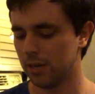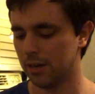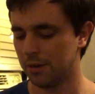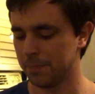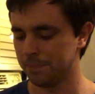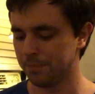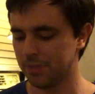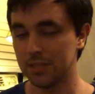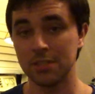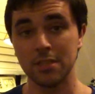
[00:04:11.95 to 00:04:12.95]
um,
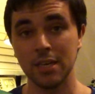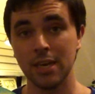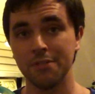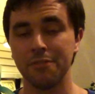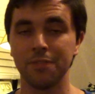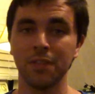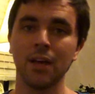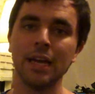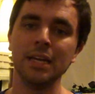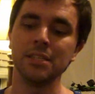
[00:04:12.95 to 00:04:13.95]
this thing in
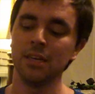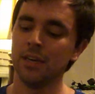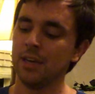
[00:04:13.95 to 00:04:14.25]
flight